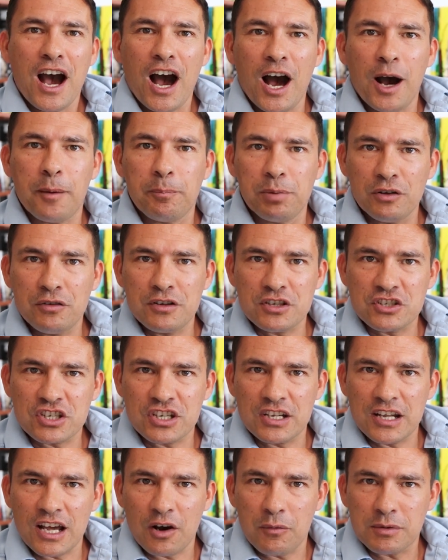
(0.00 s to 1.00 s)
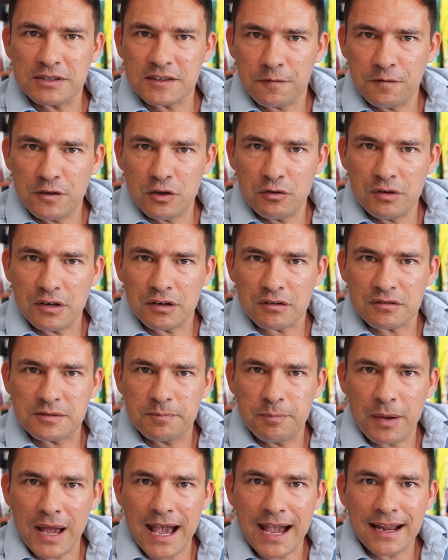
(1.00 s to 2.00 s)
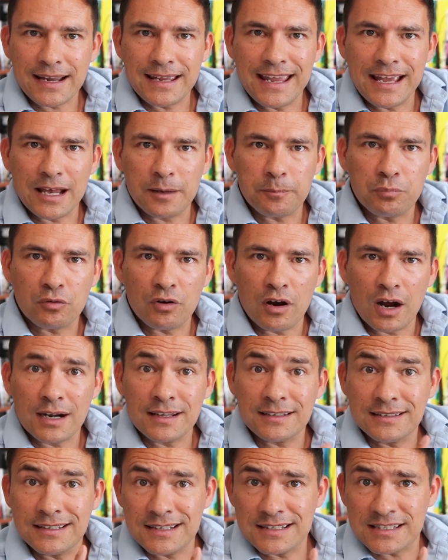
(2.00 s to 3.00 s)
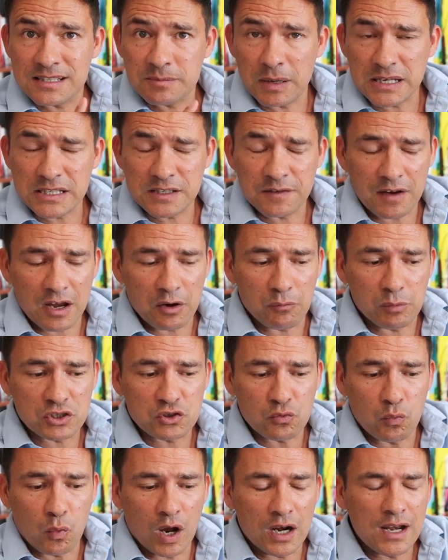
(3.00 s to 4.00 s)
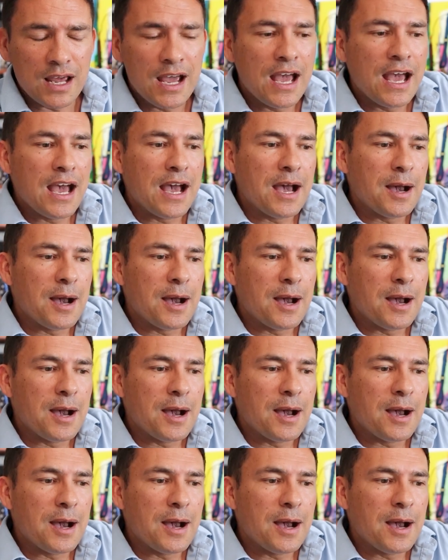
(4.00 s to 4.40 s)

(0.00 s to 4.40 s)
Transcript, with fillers: Uh, Bleu de Chanel was a few years back. He had Prada, didn't specify which one one.